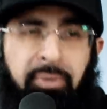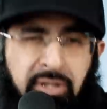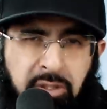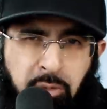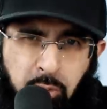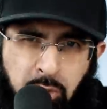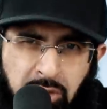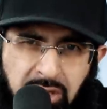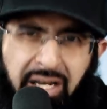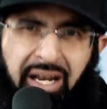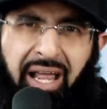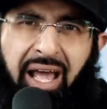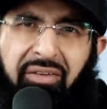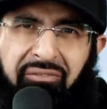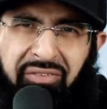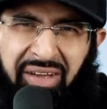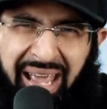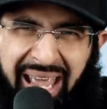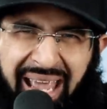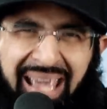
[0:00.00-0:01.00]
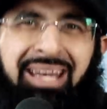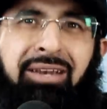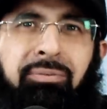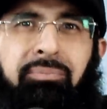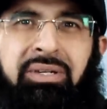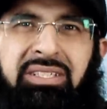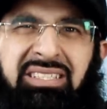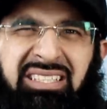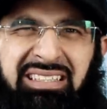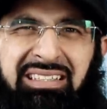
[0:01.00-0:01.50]
but they wouldn't have
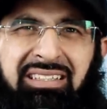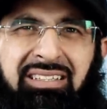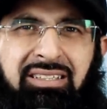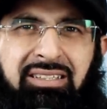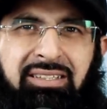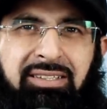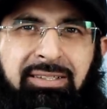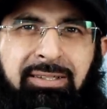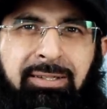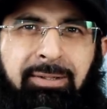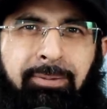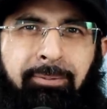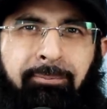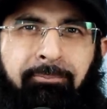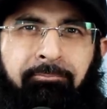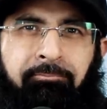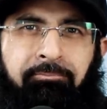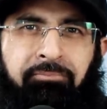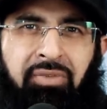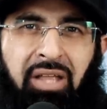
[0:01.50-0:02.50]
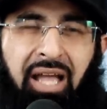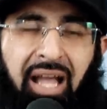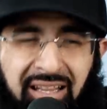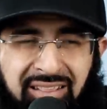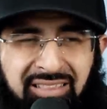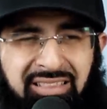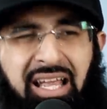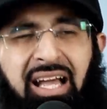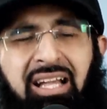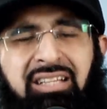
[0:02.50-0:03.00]
enmity.
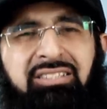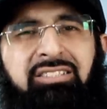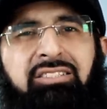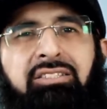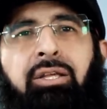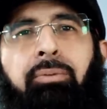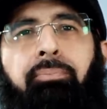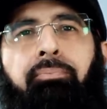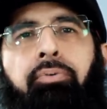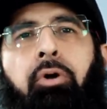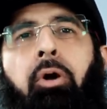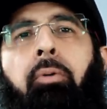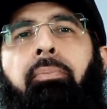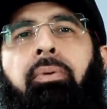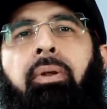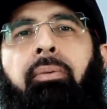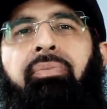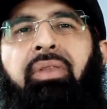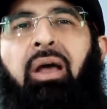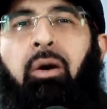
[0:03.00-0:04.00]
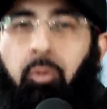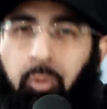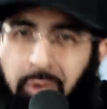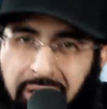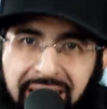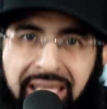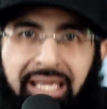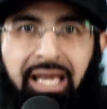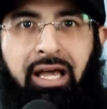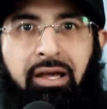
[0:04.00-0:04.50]
And that's the problem that
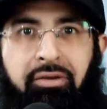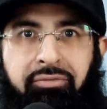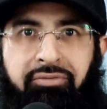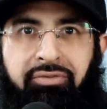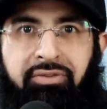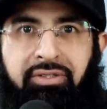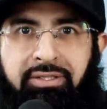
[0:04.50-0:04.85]
we have.